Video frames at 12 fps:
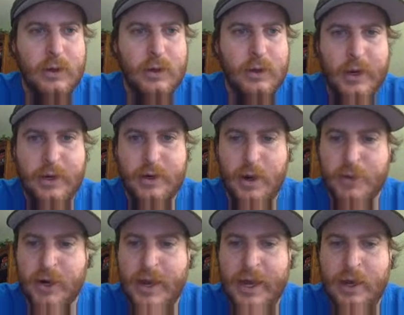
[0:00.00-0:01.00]
Right?
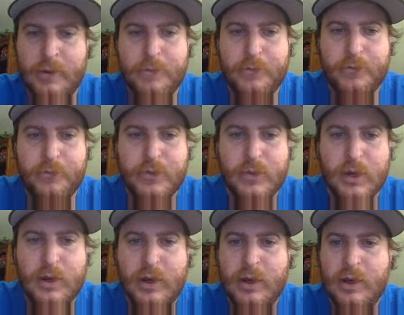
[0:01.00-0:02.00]
Number 8
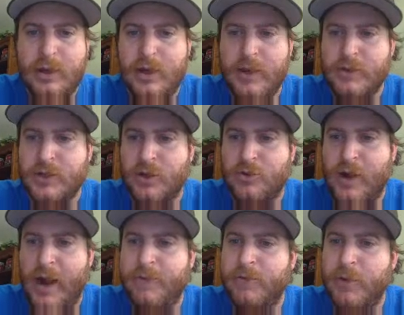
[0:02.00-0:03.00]
gives us a
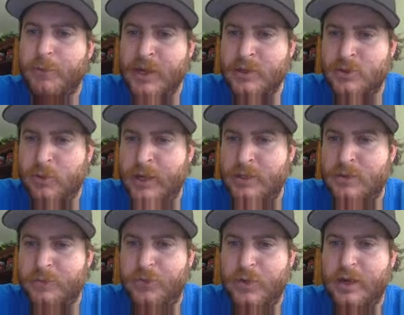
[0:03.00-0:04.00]
graph of a piecewise.
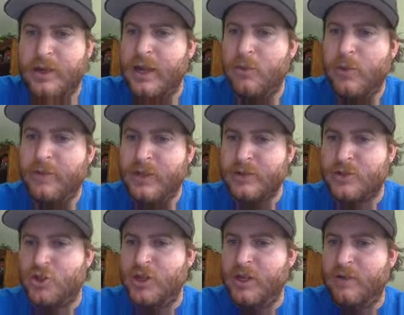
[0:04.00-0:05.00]
Again, we have this
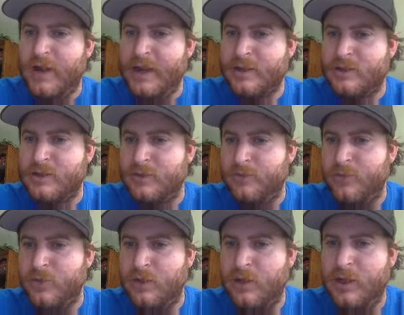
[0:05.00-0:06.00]
g of x
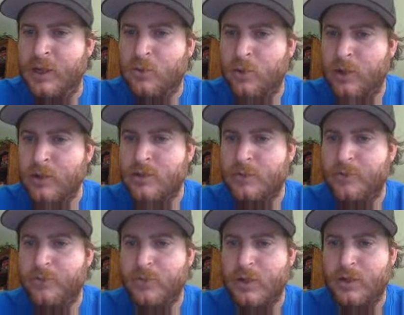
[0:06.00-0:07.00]
equals
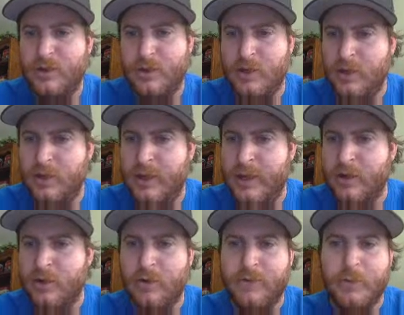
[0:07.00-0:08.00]
the
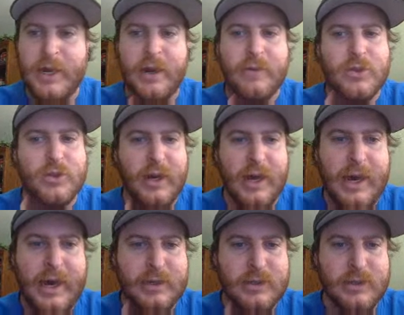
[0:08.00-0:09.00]
integral from negative 2 to
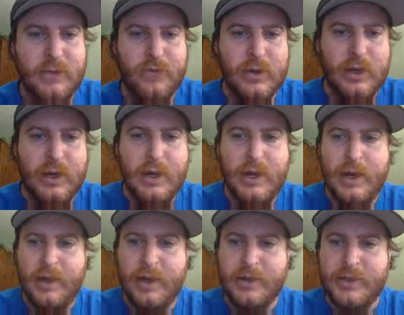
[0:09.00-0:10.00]
x.
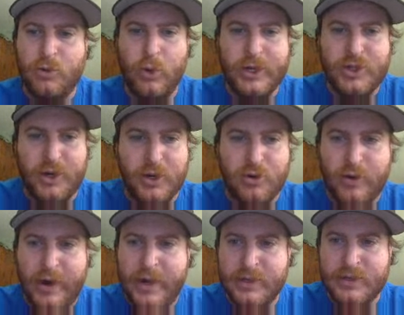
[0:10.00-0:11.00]
And I say which are the
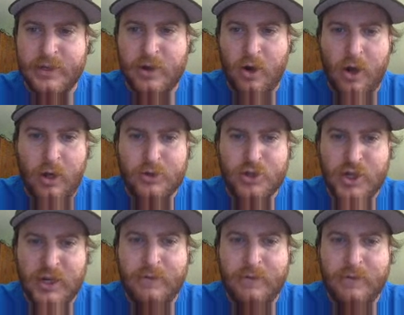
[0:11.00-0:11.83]
greatest, and they're all g